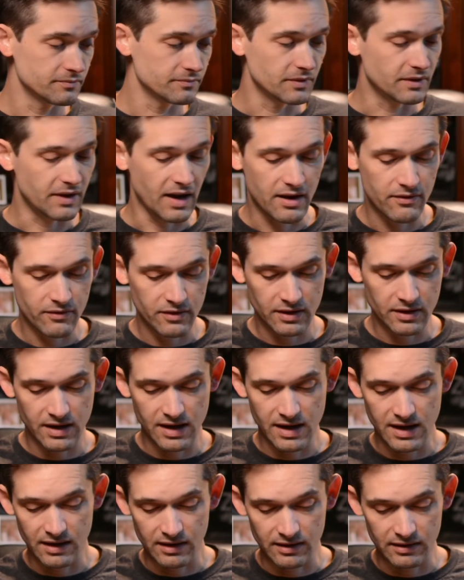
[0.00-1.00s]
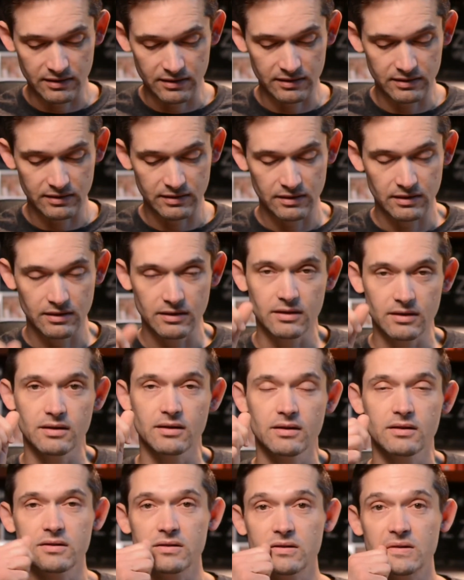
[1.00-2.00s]
David is
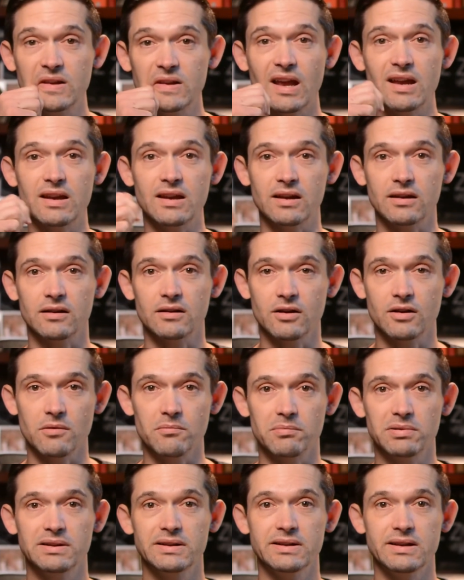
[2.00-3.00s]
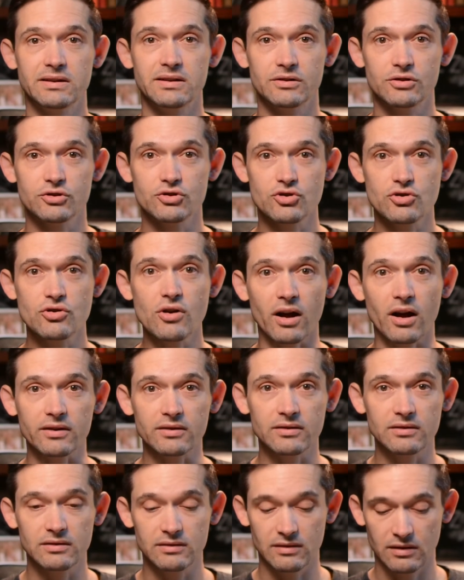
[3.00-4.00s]
stating complete
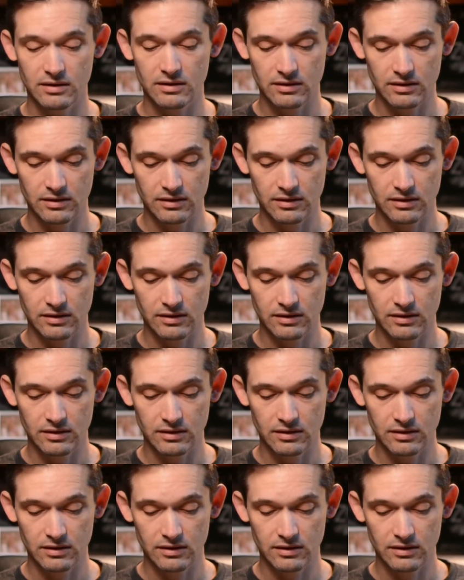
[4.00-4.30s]
trust